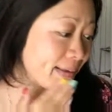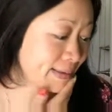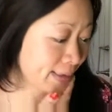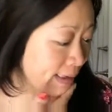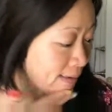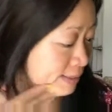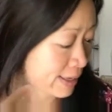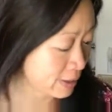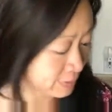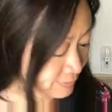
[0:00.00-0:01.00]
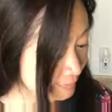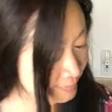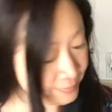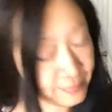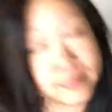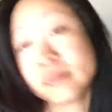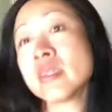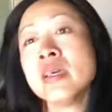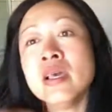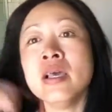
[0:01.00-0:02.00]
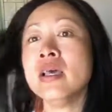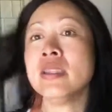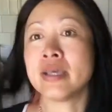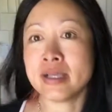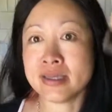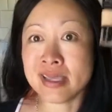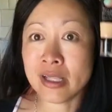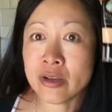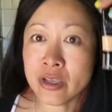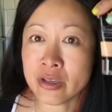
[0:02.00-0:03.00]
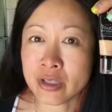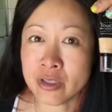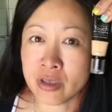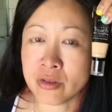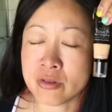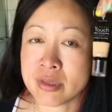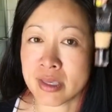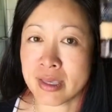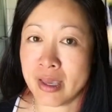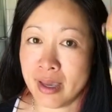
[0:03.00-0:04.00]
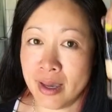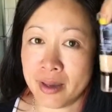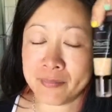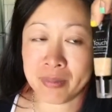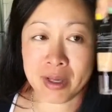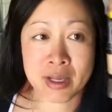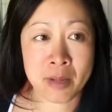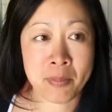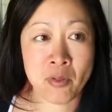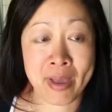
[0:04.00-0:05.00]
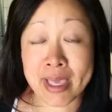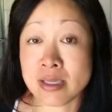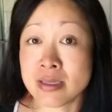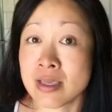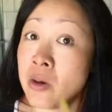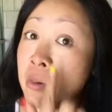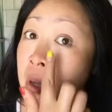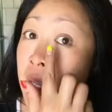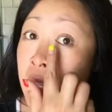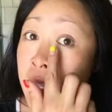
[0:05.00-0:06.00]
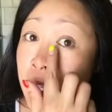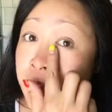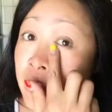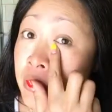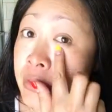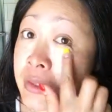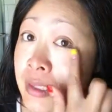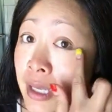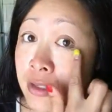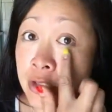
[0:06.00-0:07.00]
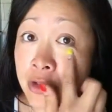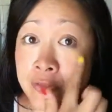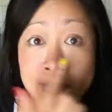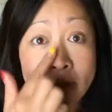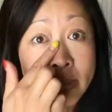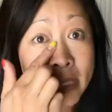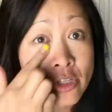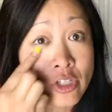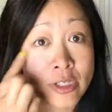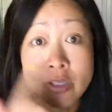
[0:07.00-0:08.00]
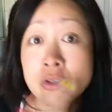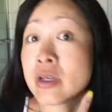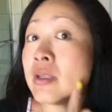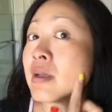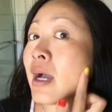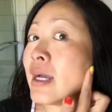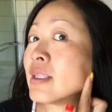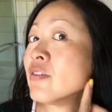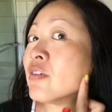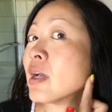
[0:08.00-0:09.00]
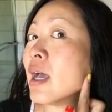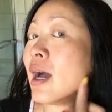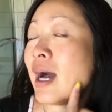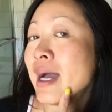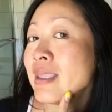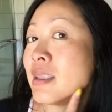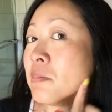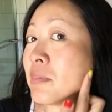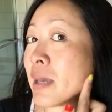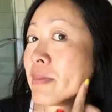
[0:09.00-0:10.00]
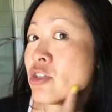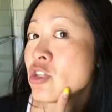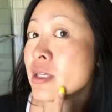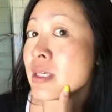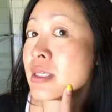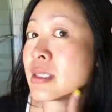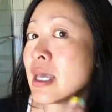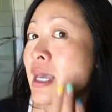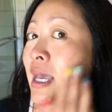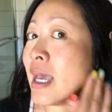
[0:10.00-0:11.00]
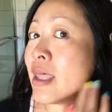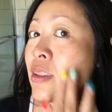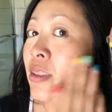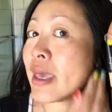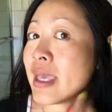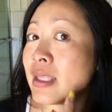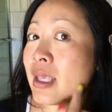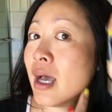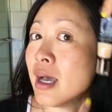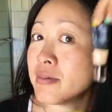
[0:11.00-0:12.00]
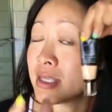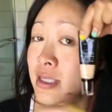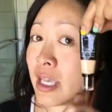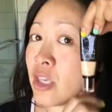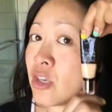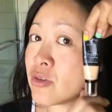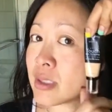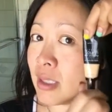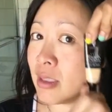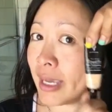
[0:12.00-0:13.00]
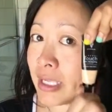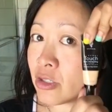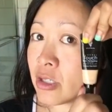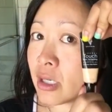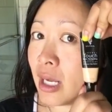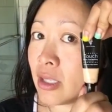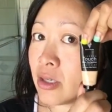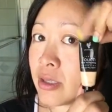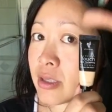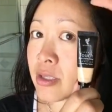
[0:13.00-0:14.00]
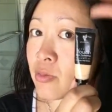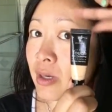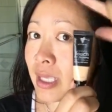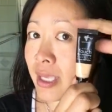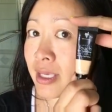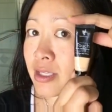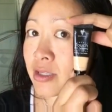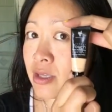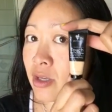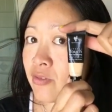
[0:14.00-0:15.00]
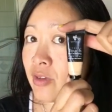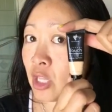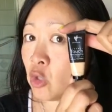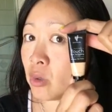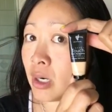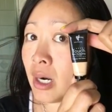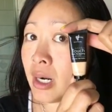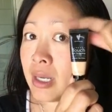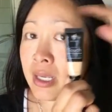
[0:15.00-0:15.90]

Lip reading: Okay, now the concealer you can use a couple ways. So if you use it under your foundation, you can kind of hide the blemishes. And then since I use the lighter color, this one is Velour,